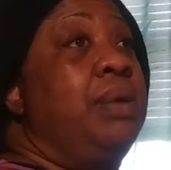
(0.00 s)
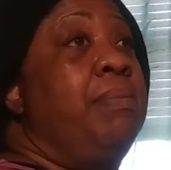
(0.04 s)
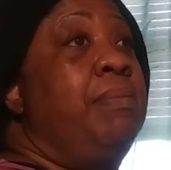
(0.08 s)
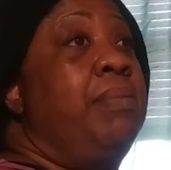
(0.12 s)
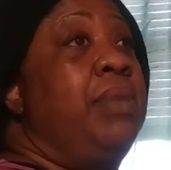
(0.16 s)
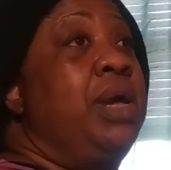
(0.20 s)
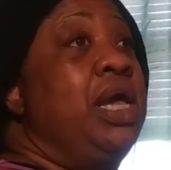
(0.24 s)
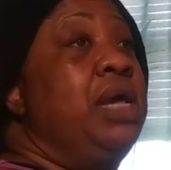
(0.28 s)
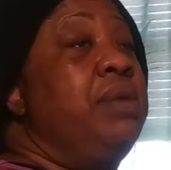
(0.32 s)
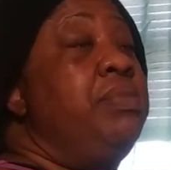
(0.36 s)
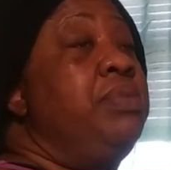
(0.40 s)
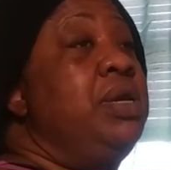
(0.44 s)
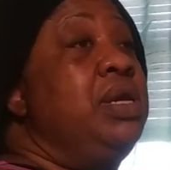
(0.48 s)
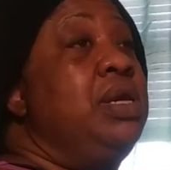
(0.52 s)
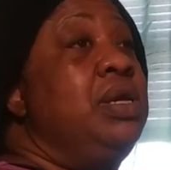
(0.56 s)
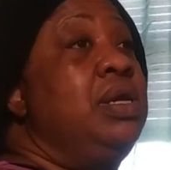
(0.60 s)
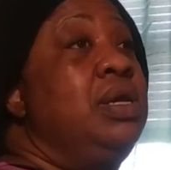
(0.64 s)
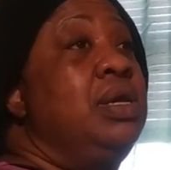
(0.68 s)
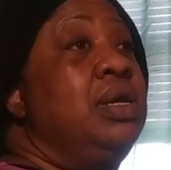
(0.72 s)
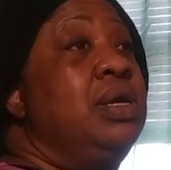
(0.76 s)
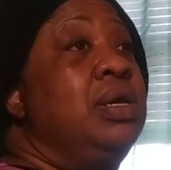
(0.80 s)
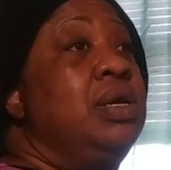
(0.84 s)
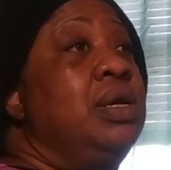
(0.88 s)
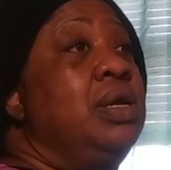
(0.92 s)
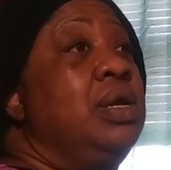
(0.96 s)

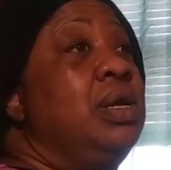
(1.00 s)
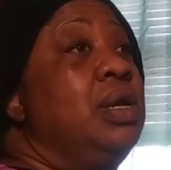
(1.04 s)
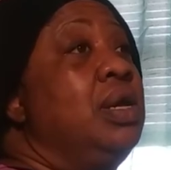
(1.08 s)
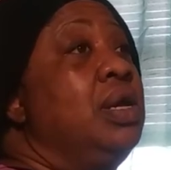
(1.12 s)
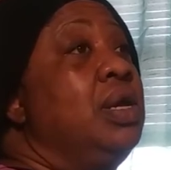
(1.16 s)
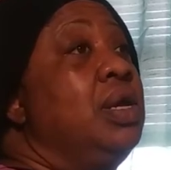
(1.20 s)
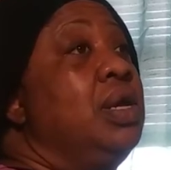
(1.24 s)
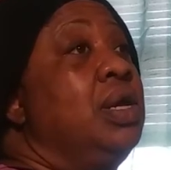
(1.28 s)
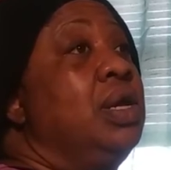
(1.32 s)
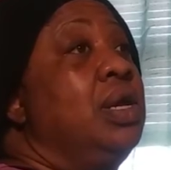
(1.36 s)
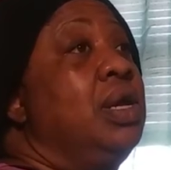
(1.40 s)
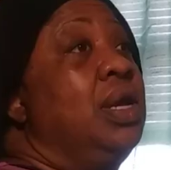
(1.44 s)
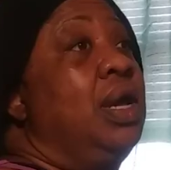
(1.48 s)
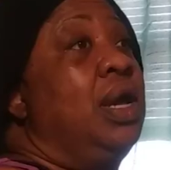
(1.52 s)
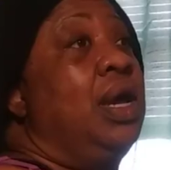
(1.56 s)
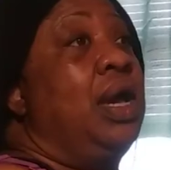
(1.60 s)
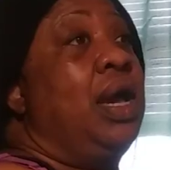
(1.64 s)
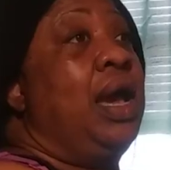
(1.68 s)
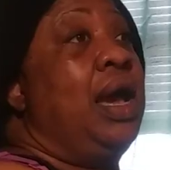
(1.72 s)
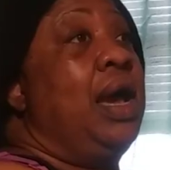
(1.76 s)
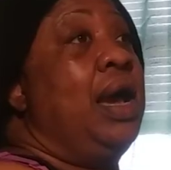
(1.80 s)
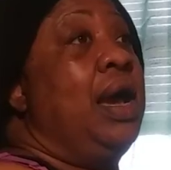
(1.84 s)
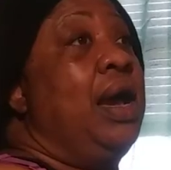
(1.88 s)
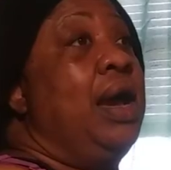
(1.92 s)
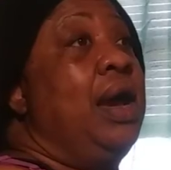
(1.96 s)
Maybe,
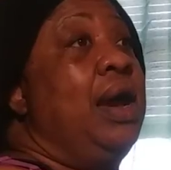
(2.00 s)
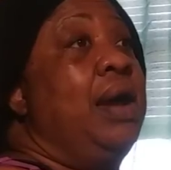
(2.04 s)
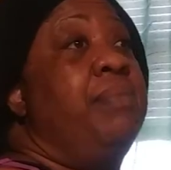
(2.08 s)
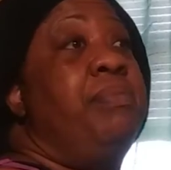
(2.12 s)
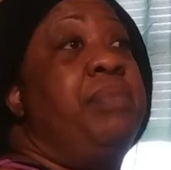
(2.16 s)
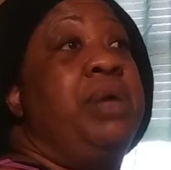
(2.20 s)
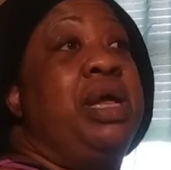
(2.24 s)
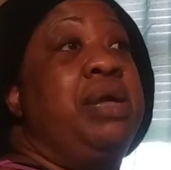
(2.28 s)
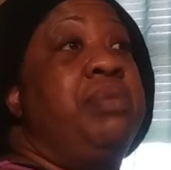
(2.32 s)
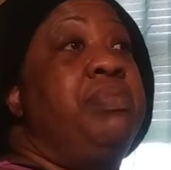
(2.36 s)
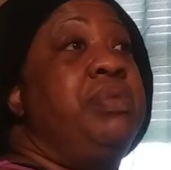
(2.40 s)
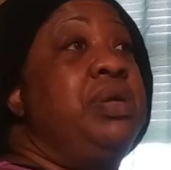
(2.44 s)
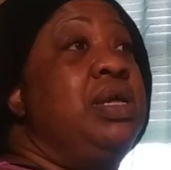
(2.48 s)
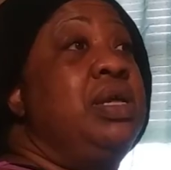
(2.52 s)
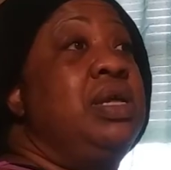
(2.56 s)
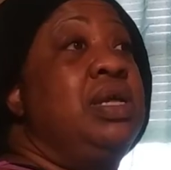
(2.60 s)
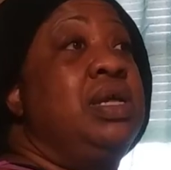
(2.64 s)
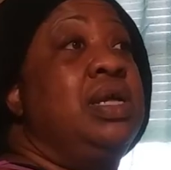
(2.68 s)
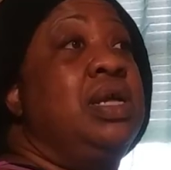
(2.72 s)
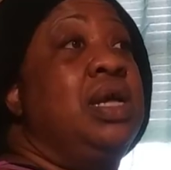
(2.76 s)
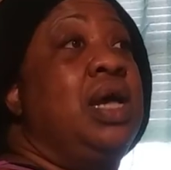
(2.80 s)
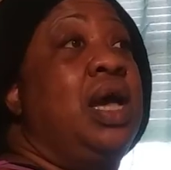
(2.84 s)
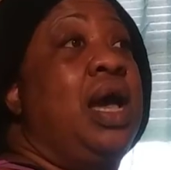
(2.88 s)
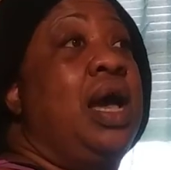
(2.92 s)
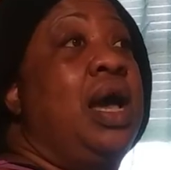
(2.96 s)
I,
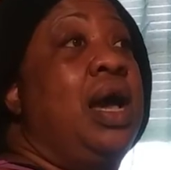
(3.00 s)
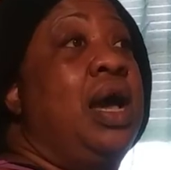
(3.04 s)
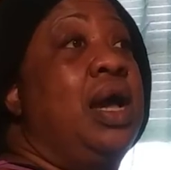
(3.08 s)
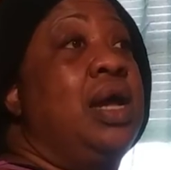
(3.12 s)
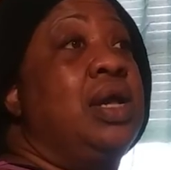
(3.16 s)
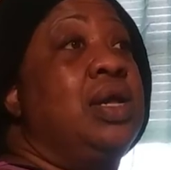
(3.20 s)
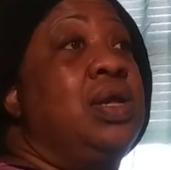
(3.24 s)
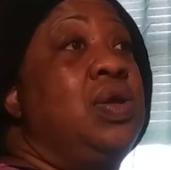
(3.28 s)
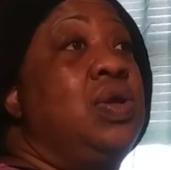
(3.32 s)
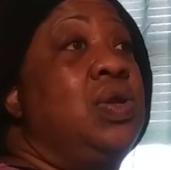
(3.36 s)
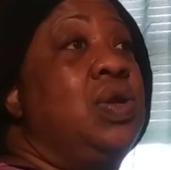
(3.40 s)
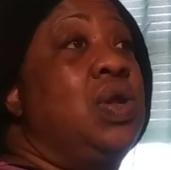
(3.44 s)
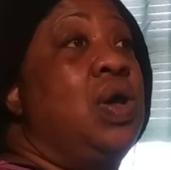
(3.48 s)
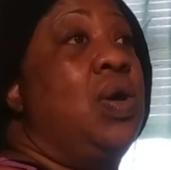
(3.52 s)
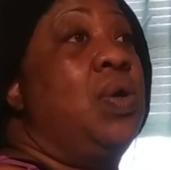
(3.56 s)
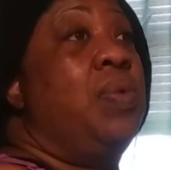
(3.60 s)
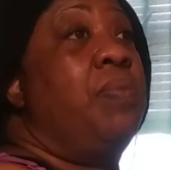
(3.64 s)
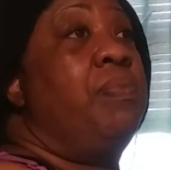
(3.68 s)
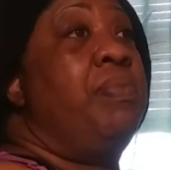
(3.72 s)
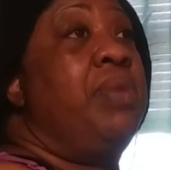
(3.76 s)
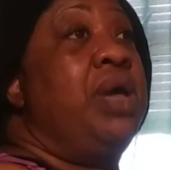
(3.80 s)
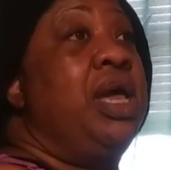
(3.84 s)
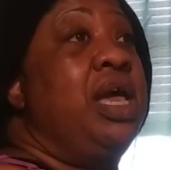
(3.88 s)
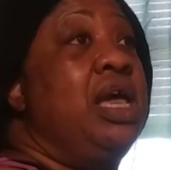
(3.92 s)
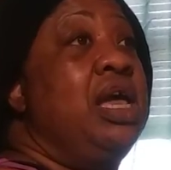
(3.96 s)
maybe, you know,
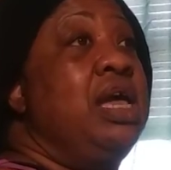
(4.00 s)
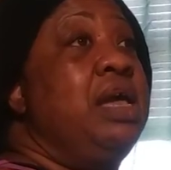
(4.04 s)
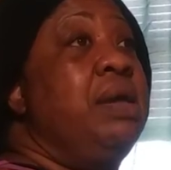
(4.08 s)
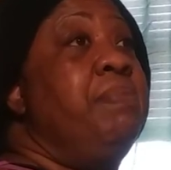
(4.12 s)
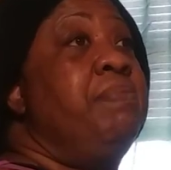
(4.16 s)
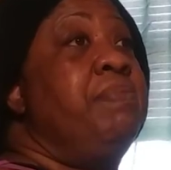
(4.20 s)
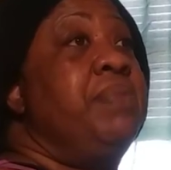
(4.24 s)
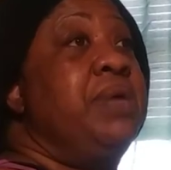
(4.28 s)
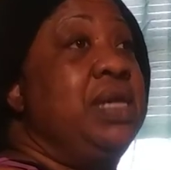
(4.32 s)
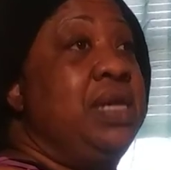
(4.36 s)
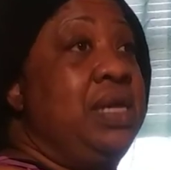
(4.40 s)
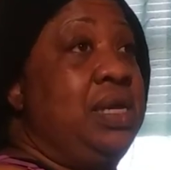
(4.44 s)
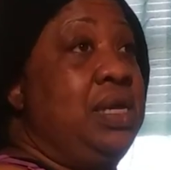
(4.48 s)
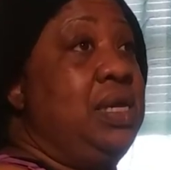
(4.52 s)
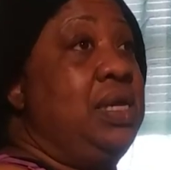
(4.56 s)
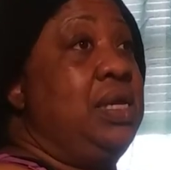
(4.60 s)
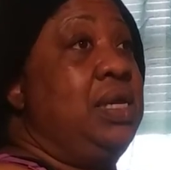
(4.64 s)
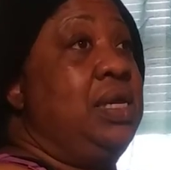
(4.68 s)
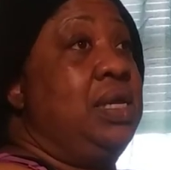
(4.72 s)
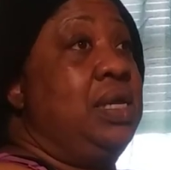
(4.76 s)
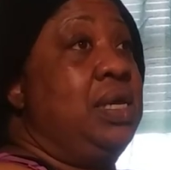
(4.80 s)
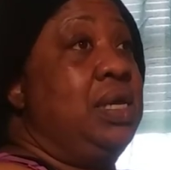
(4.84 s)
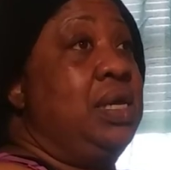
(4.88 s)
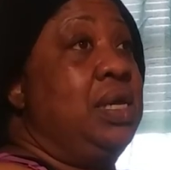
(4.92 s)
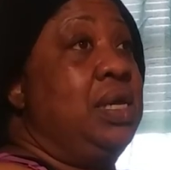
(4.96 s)
maybe.